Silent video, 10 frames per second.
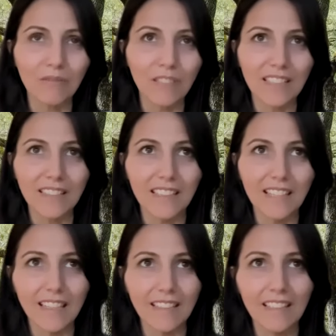Regan
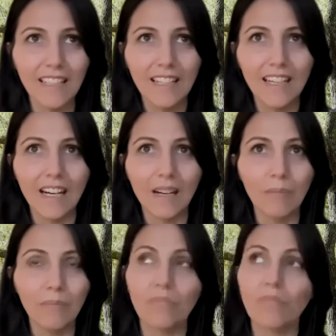and
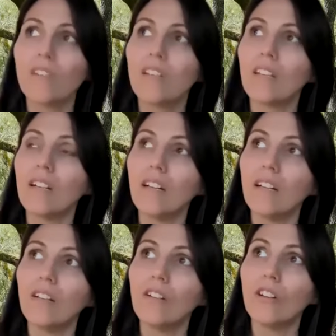
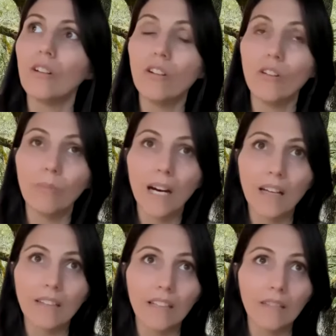her
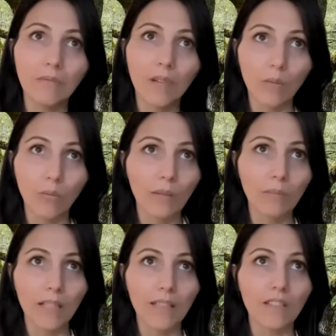partner, one
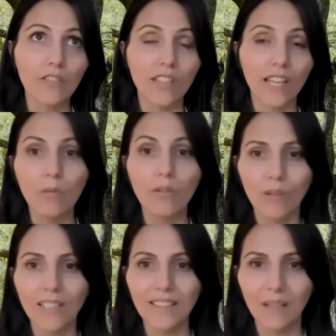partner, so they were the
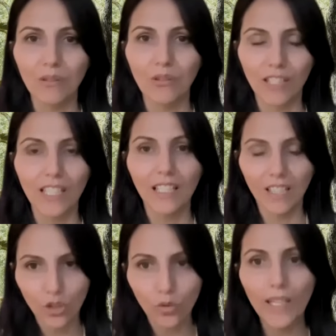ones that were drinking
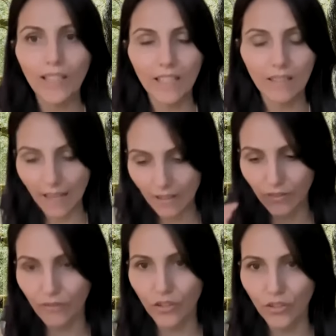like they had
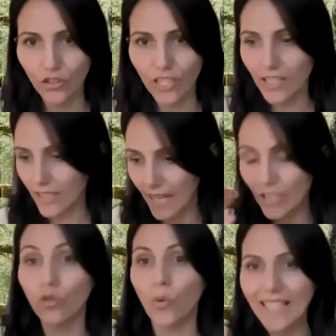the first drink, and they
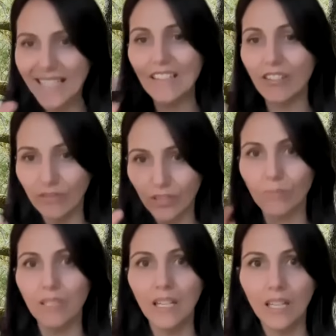had 20 of
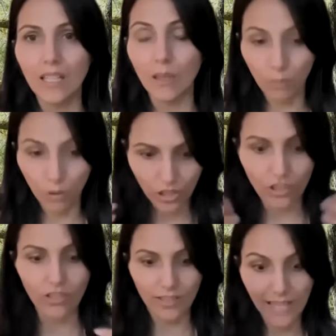them. Their body
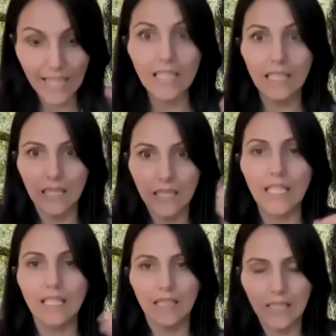just needed
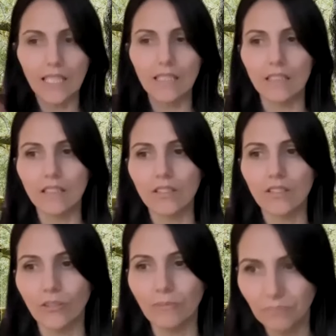it.
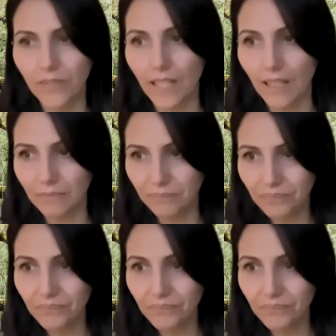So yeah.